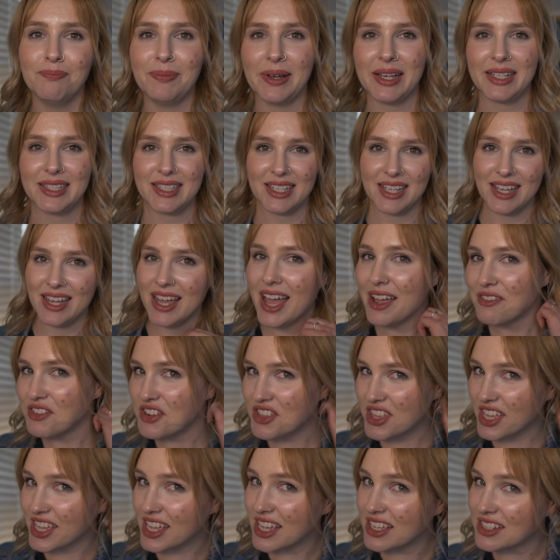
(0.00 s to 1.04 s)
But
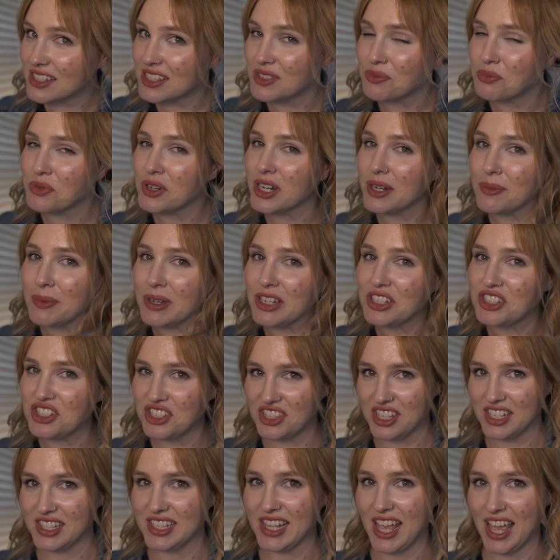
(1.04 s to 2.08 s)
everything else is pretty much
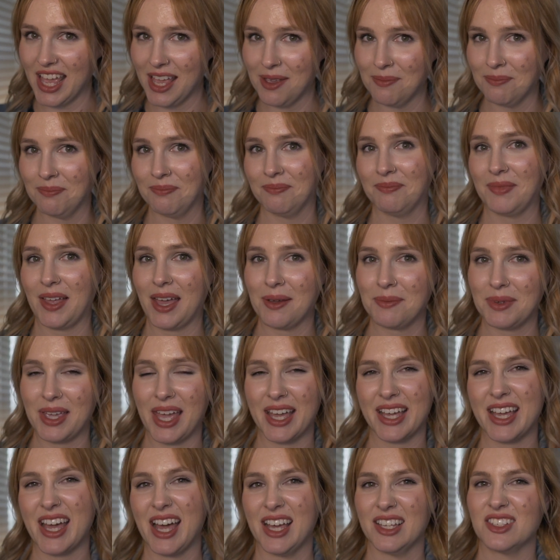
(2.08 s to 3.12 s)
the same. I mean,
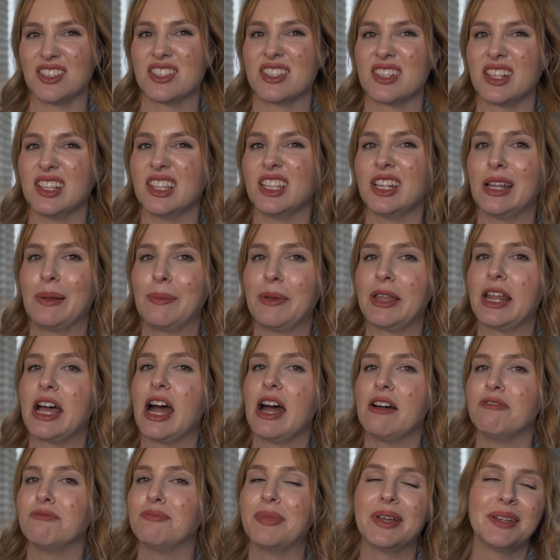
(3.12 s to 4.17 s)
I cut just a little bit
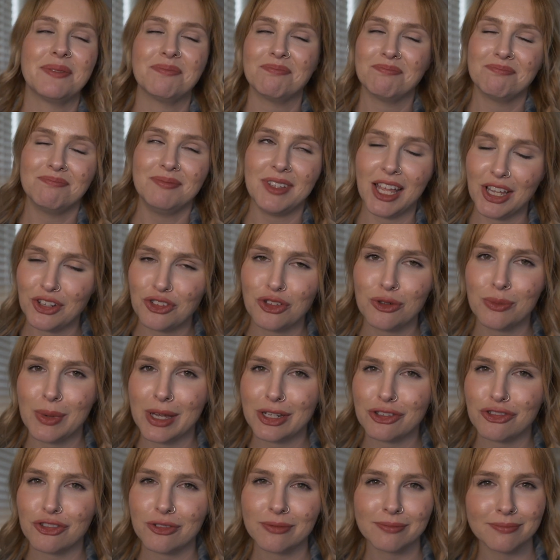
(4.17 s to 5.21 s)
off, but not too
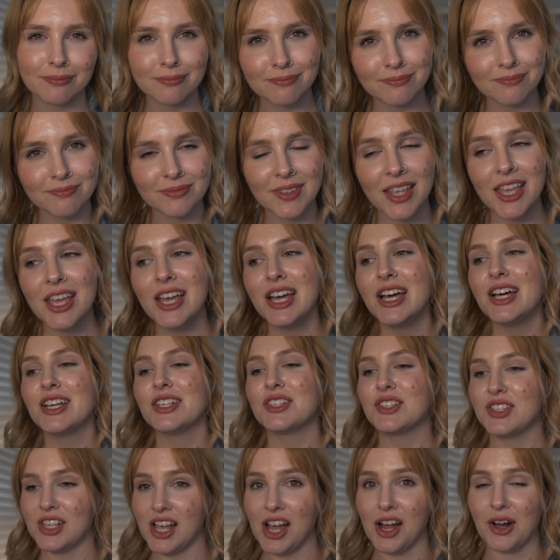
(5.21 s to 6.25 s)
much.
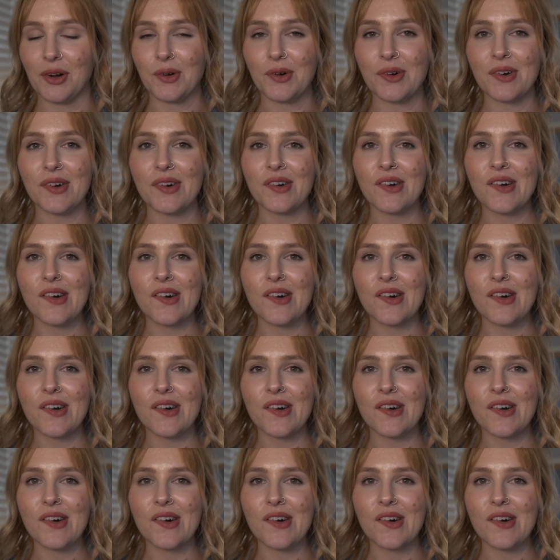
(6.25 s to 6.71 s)
So,